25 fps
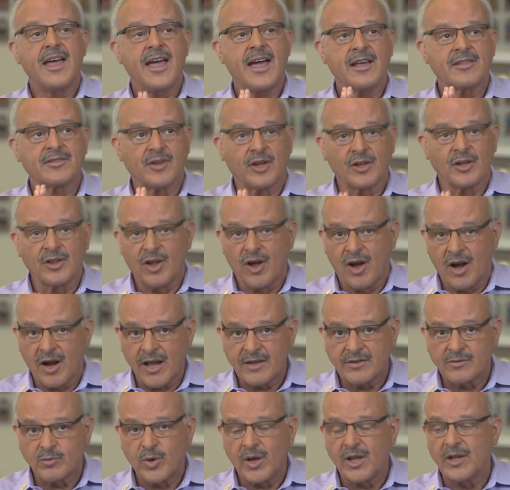As
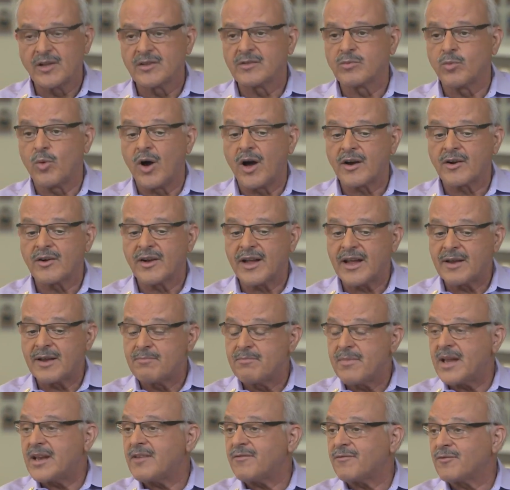well as water,
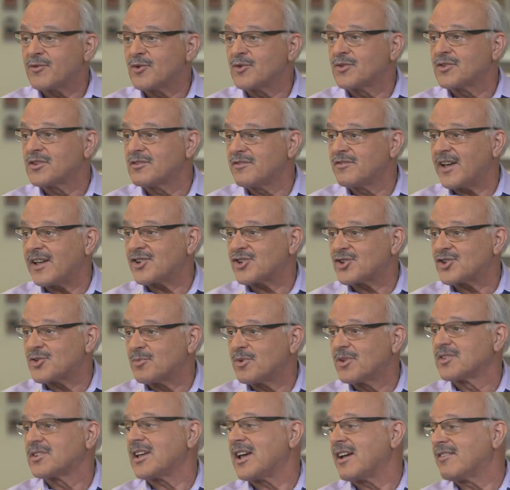and many fruits and
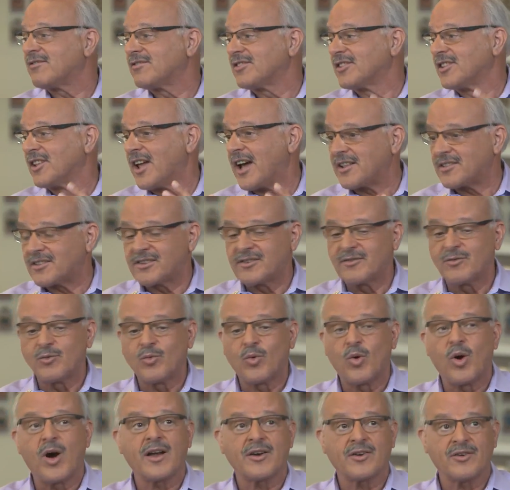vegetables have lots of
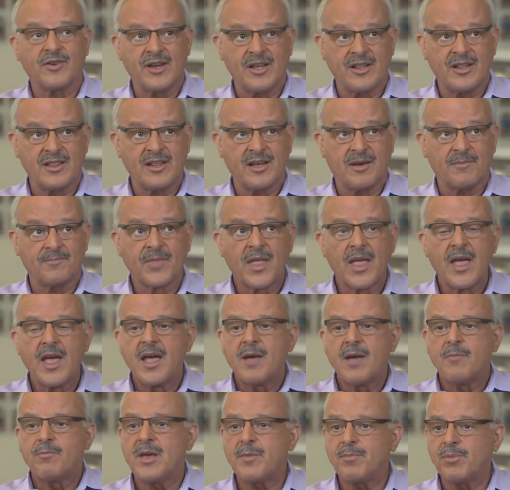water in them.
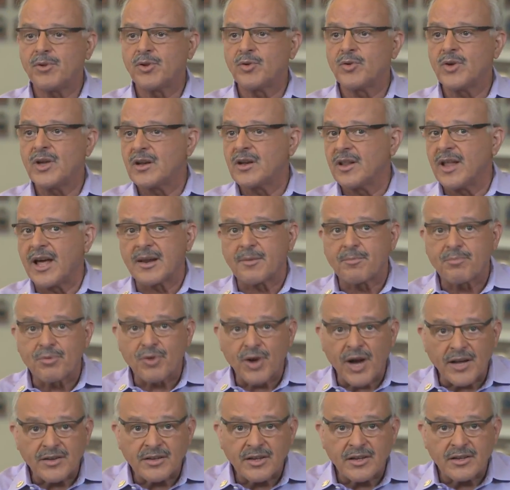People who eat a lot of
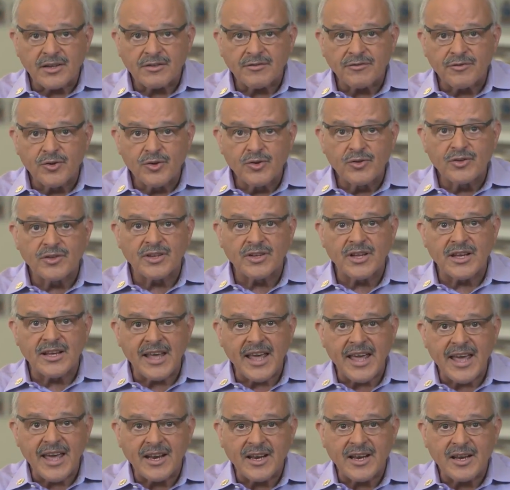processed foods, say
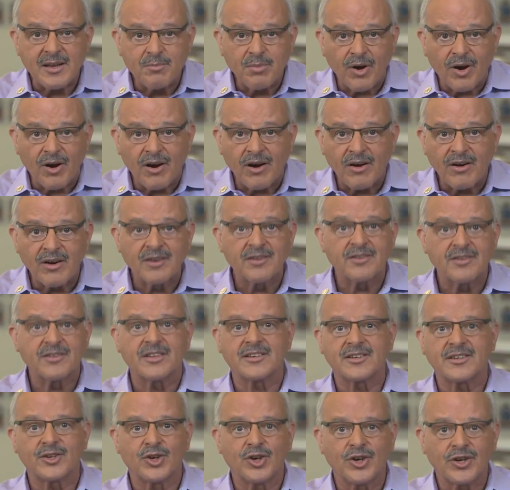candy bars
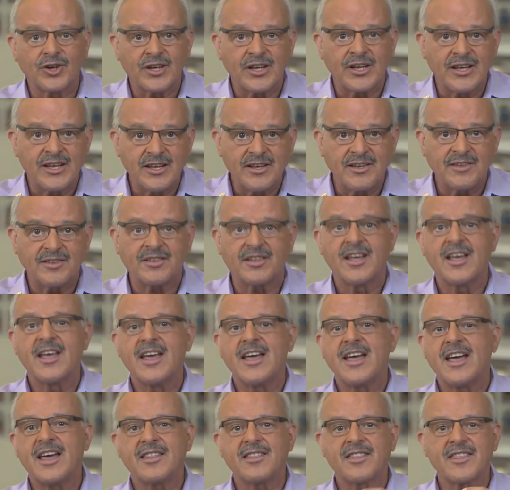and cookies
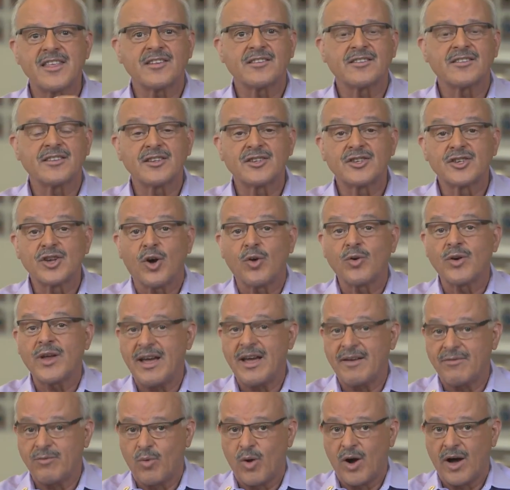and things that don't
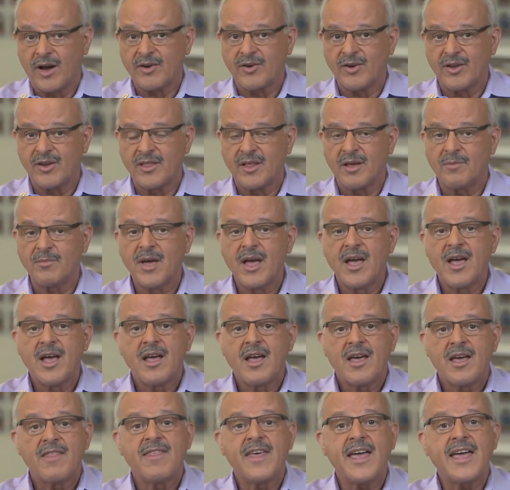have water in them,
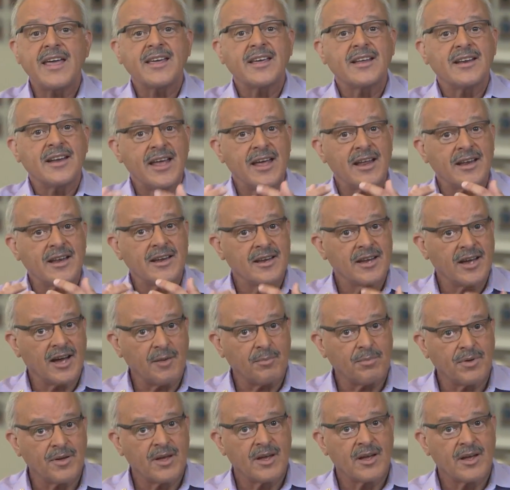they can end
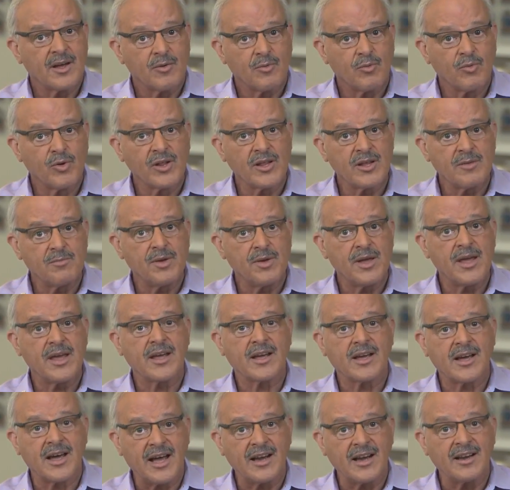up really
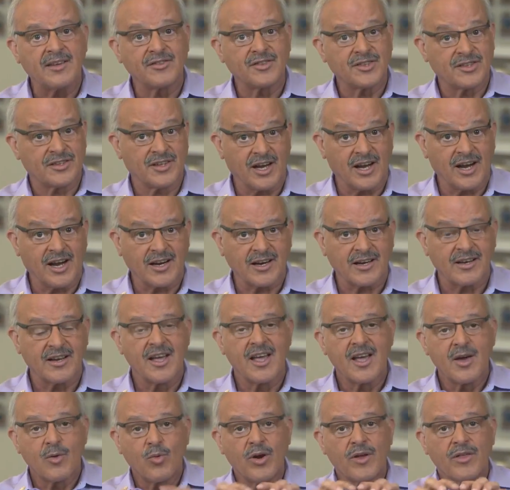being kind of stuck
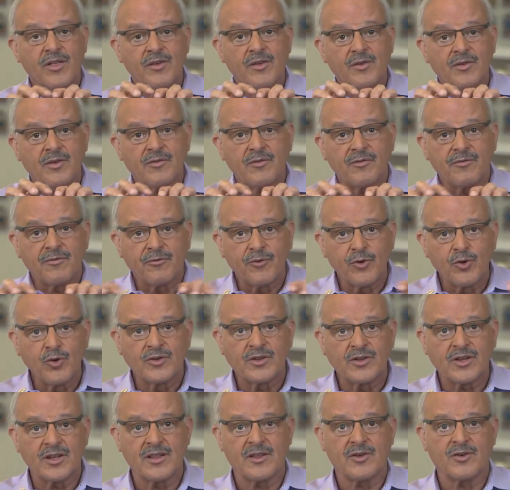where the
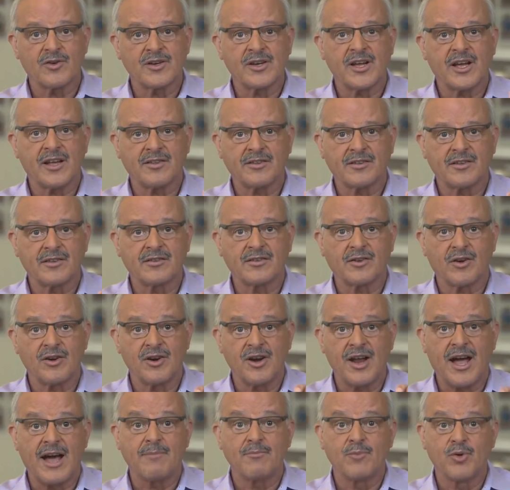foods in their intestines are
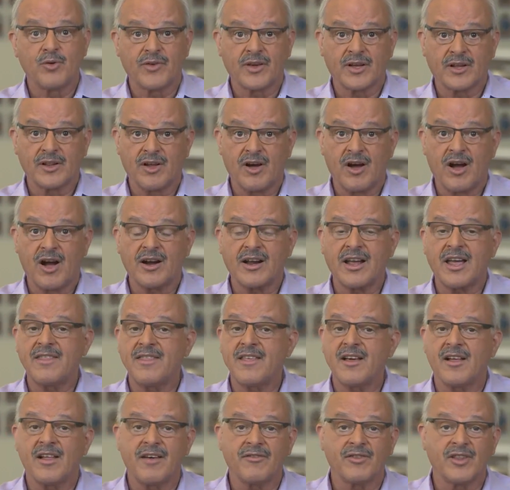not moving along,
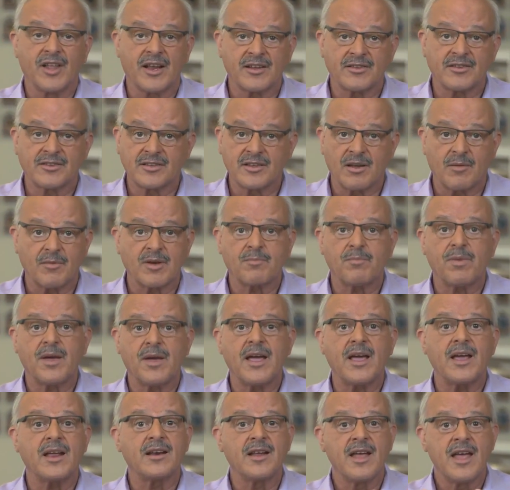and they'll have a lot of stomach
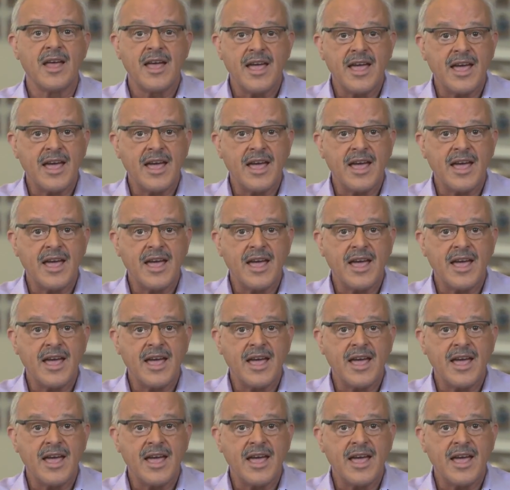pain,